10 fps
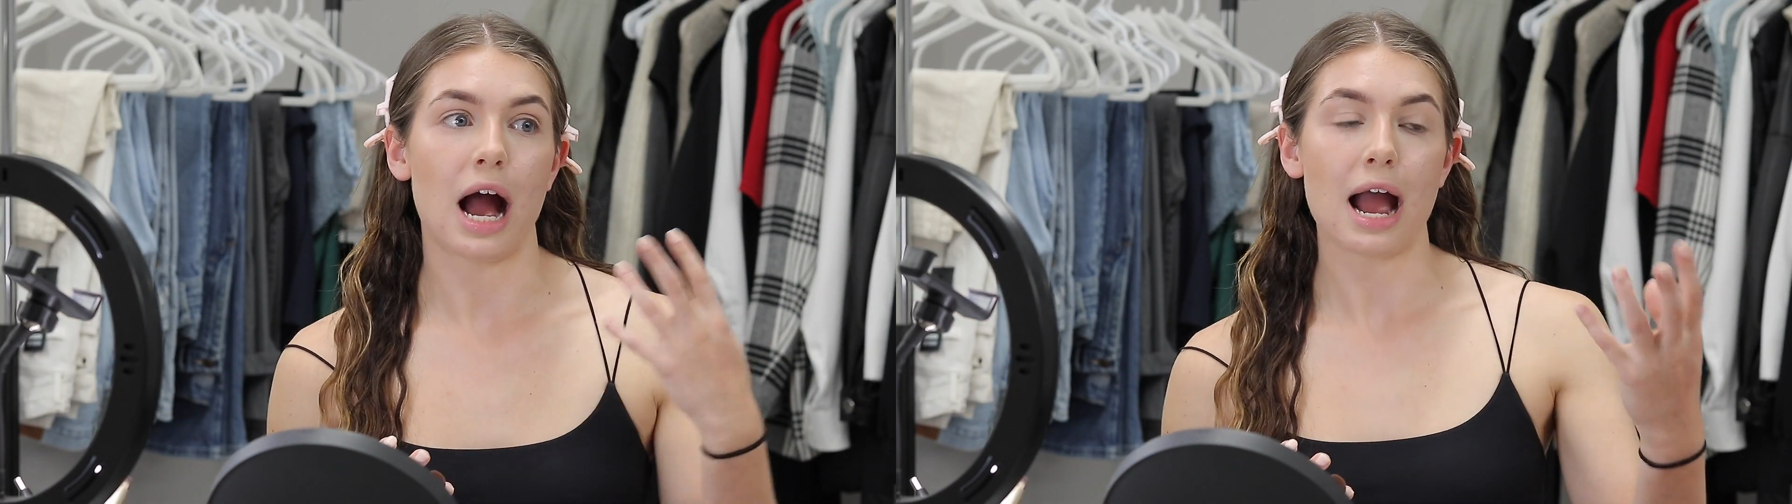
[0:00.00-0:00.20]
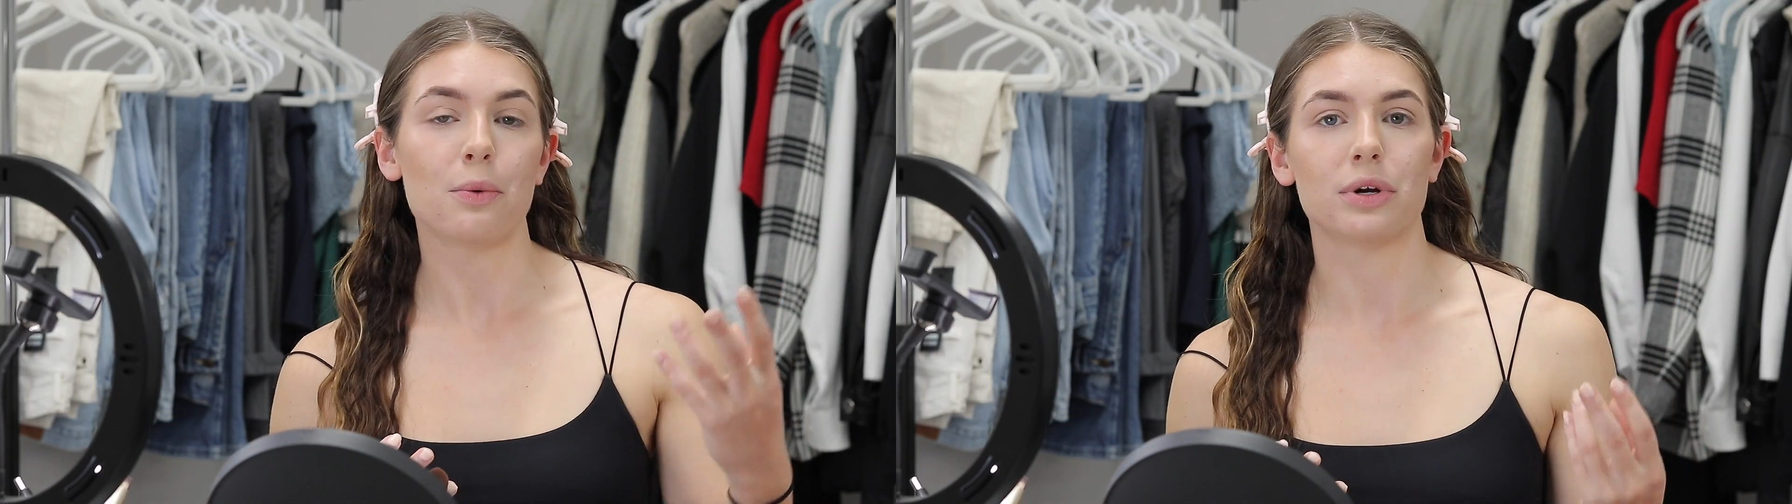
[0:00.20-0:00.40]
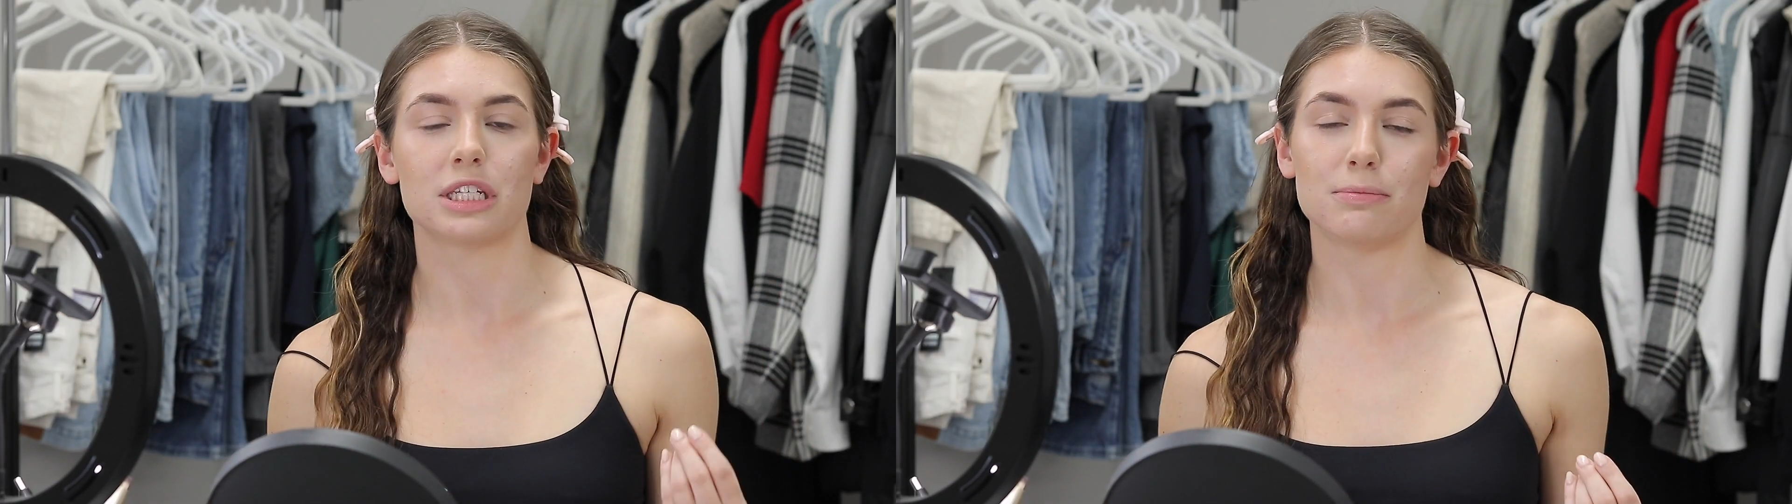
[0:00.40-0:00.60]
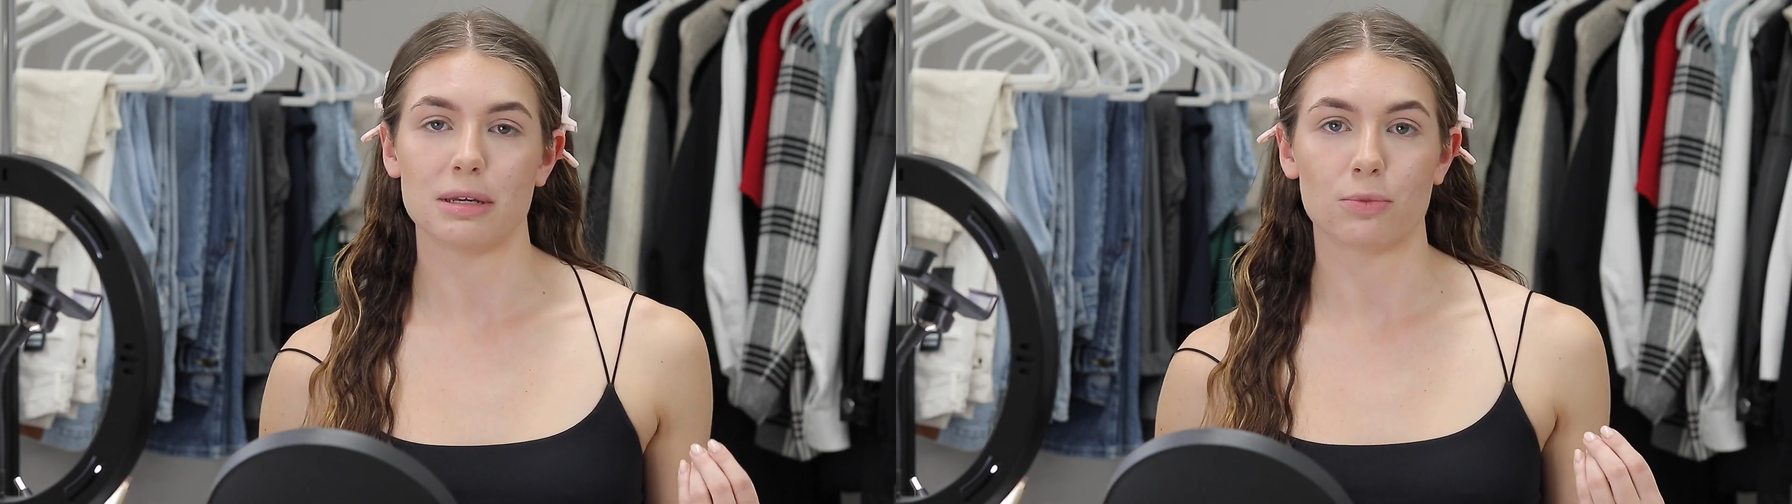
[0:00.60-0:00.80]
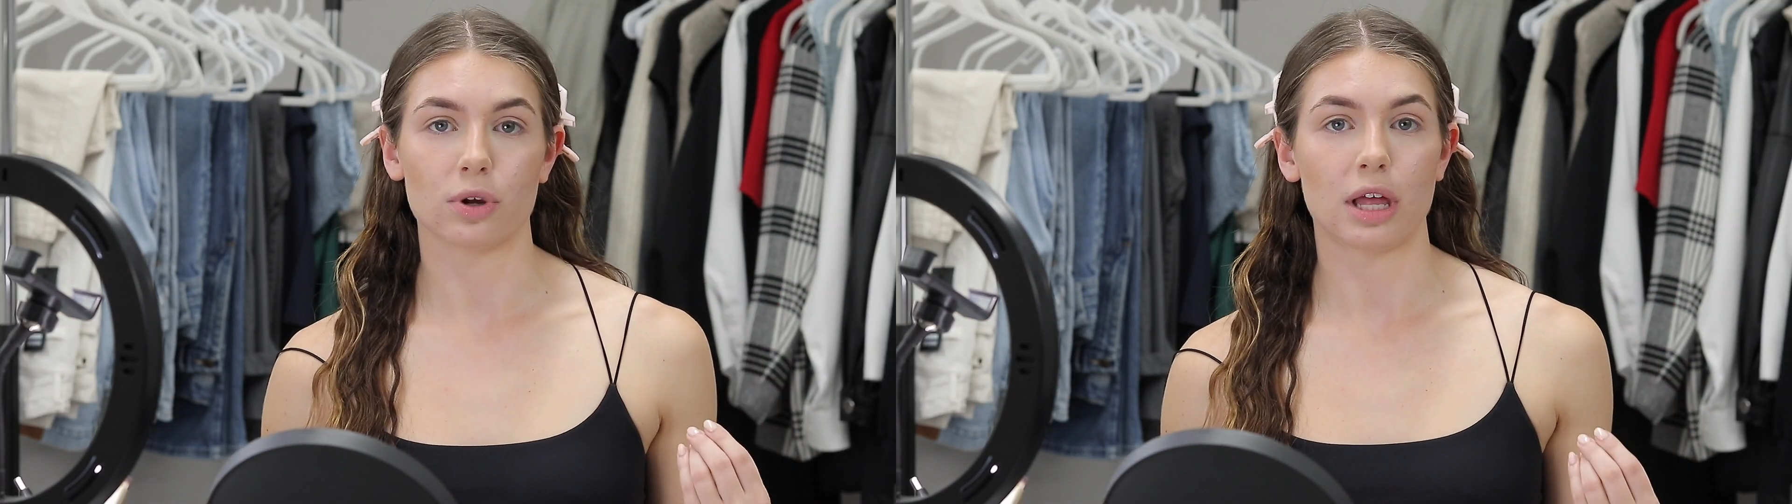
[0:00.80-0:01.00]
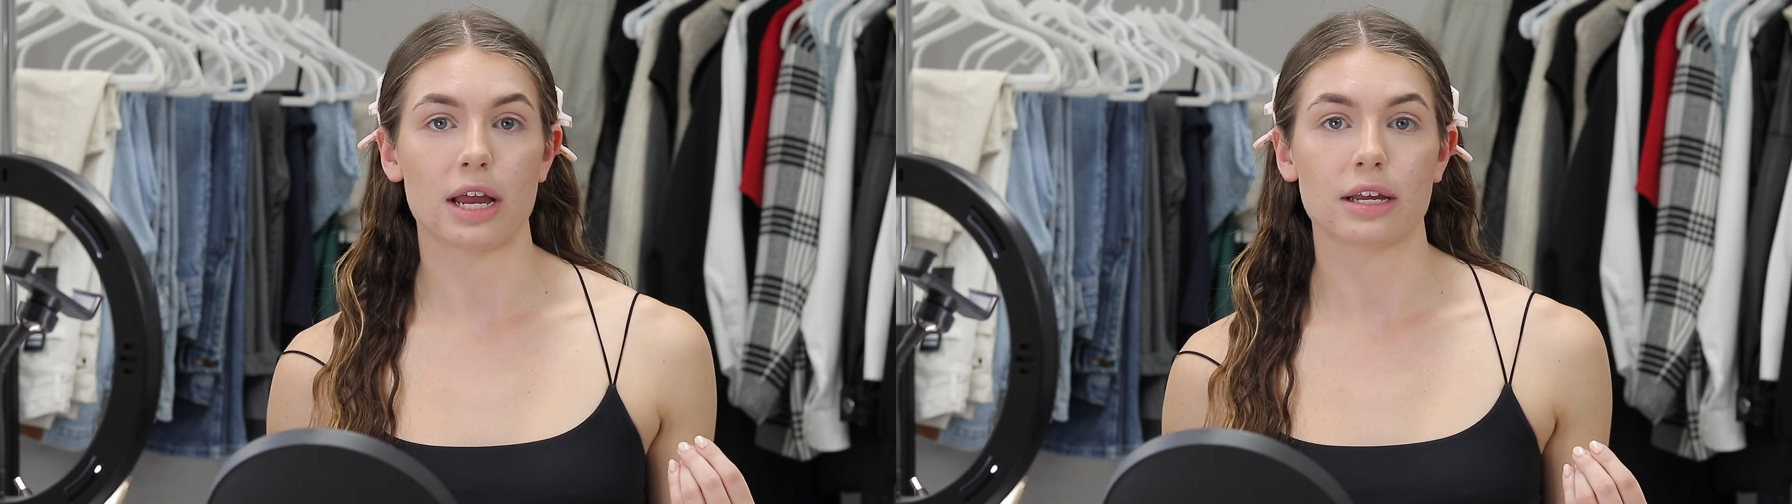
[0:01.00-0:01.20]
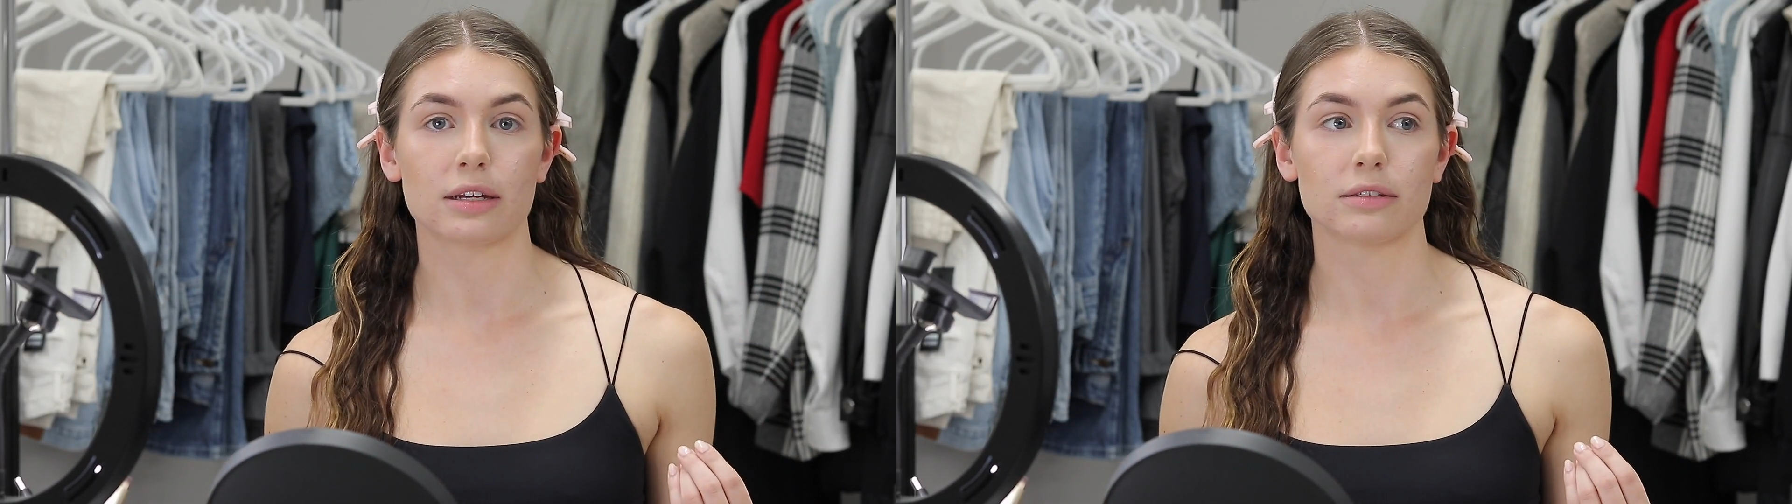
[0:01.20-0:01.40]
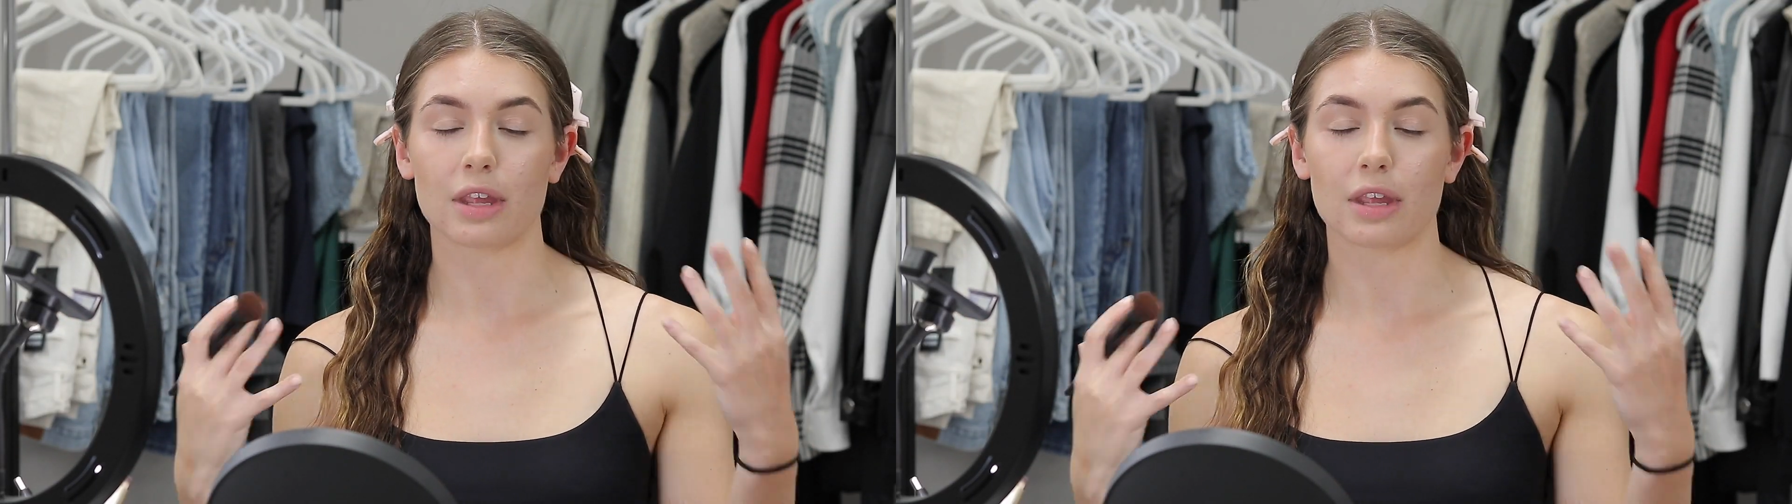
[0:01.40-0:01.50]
I want to be more like.